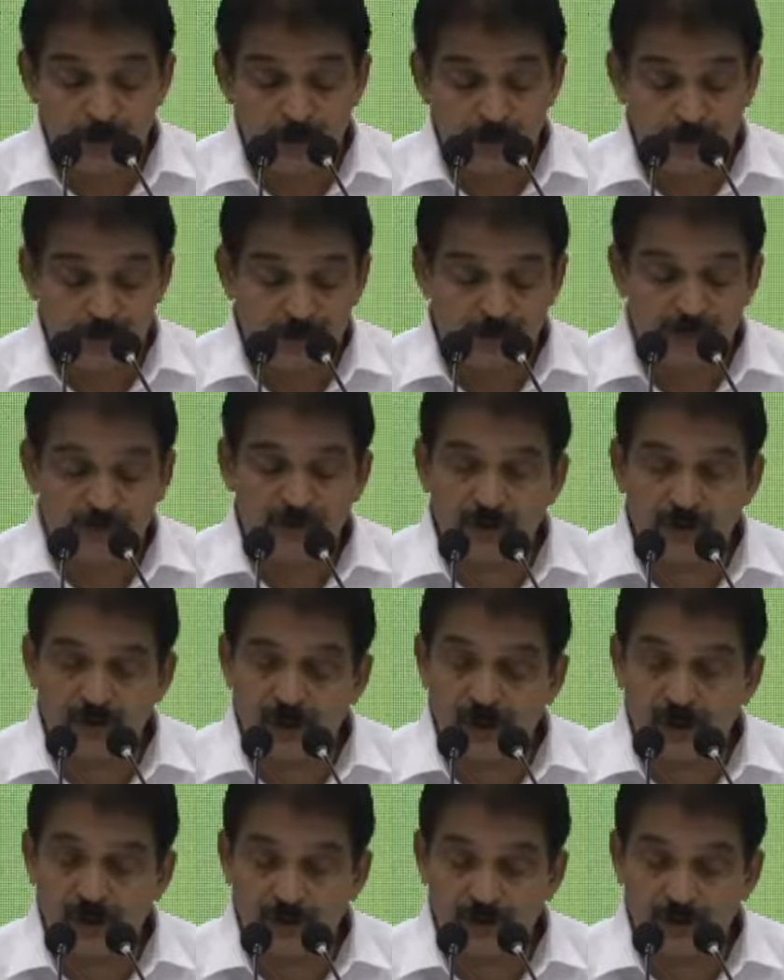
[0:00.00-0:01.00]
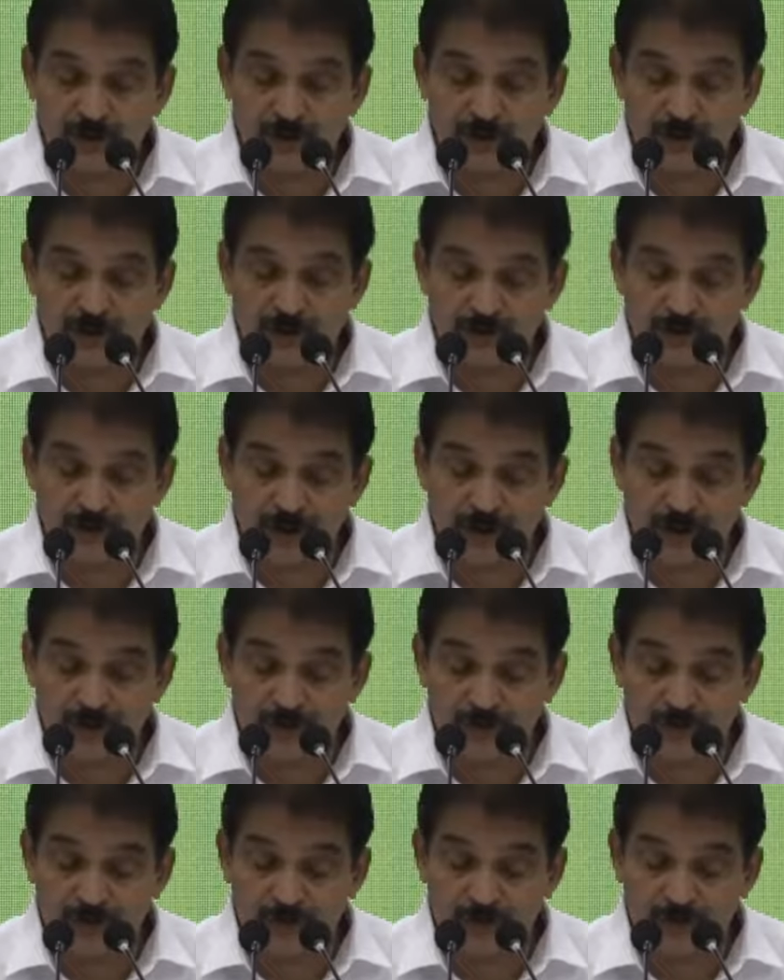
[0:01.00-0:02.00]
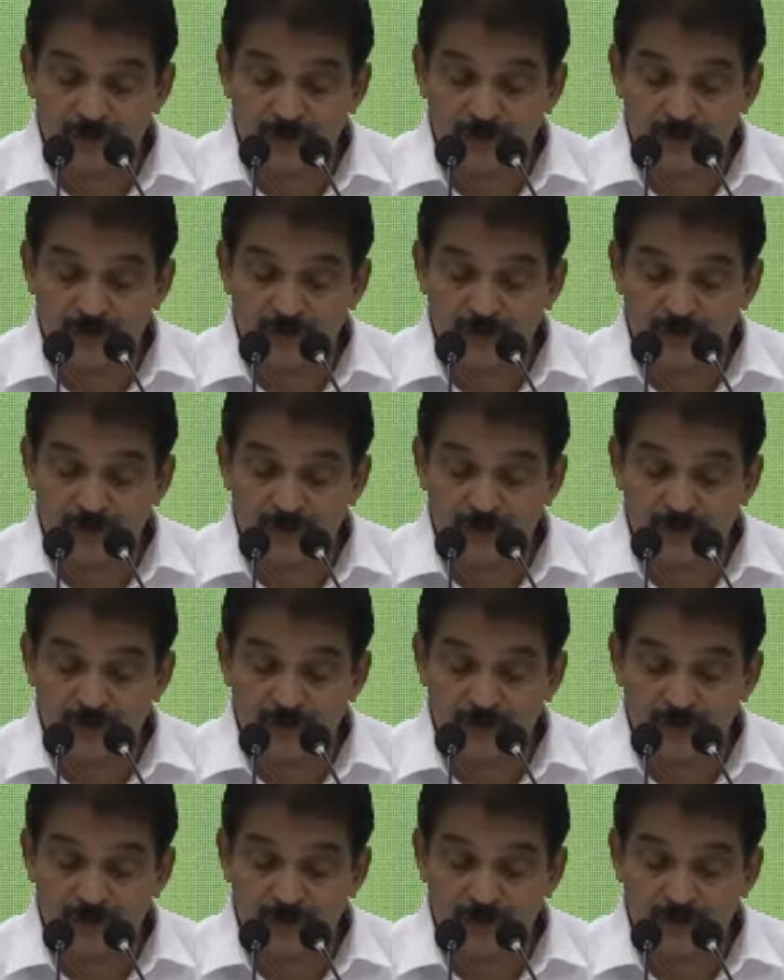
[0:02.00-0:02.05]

In this regard, it has been decided